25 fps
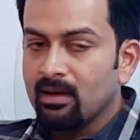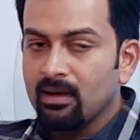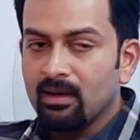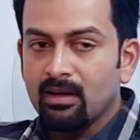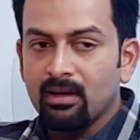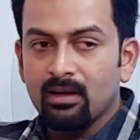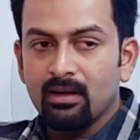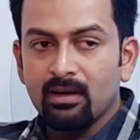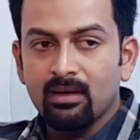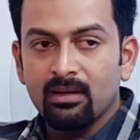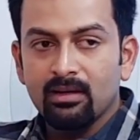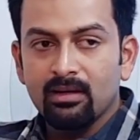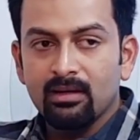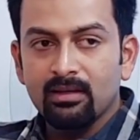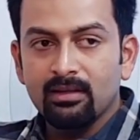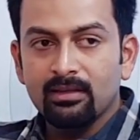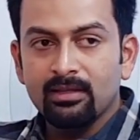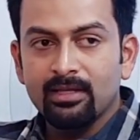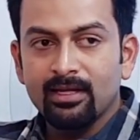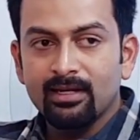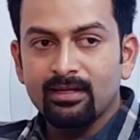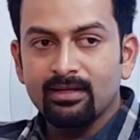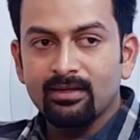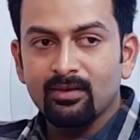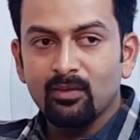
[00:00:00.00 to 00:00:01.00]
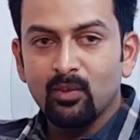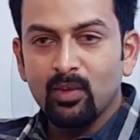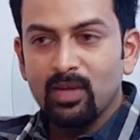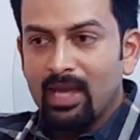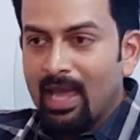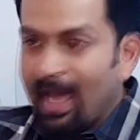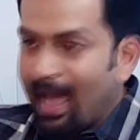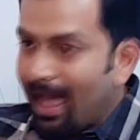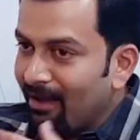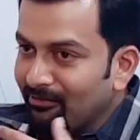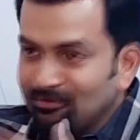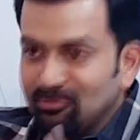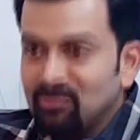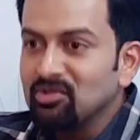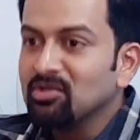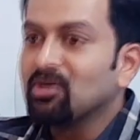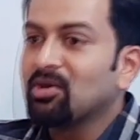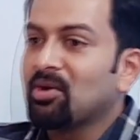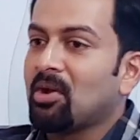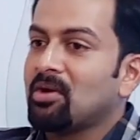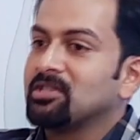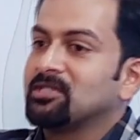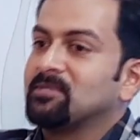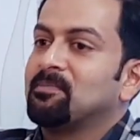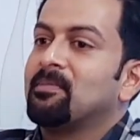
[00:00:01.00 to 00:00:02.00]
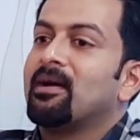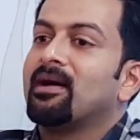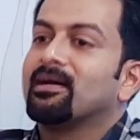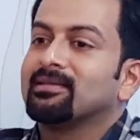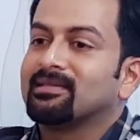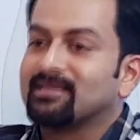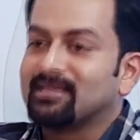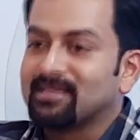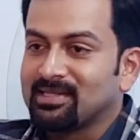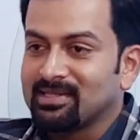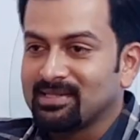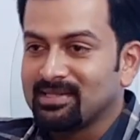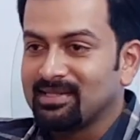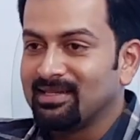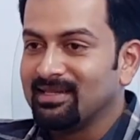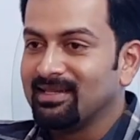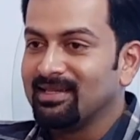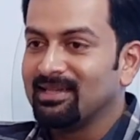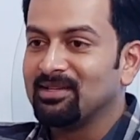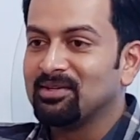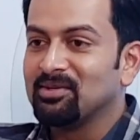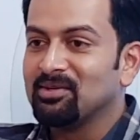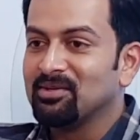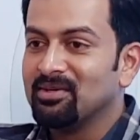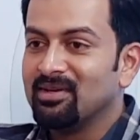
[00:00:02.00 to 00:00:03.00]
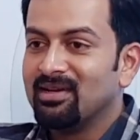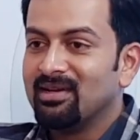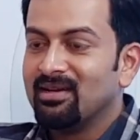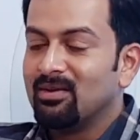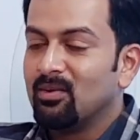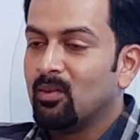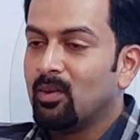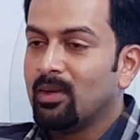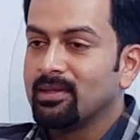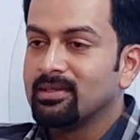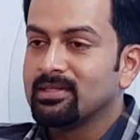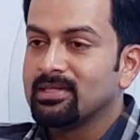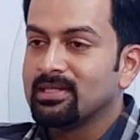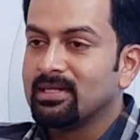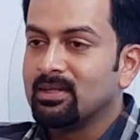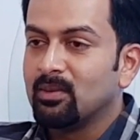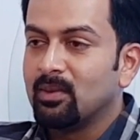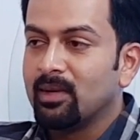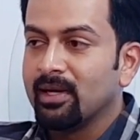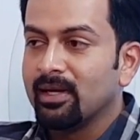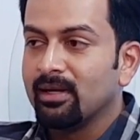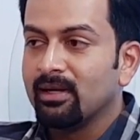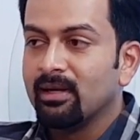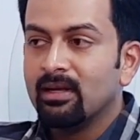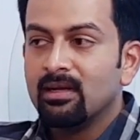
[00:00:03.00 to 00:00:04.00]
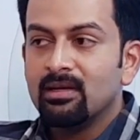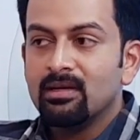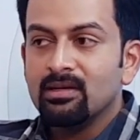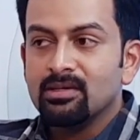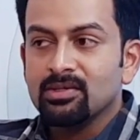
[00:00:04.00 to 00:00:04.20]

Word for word: uh, that we have to cross paths, you know, right. once in a while.